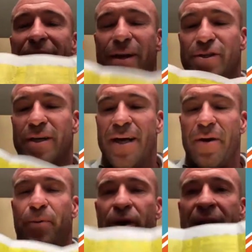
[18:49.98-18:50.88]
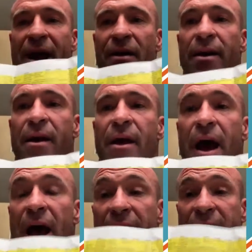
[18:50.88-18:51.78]
page we print it
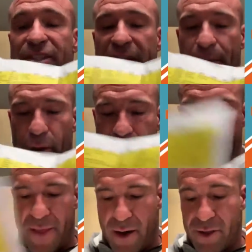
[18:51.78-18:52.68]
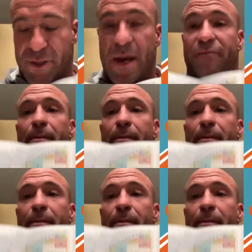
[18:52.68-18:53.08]
out in each neighborhood, and then also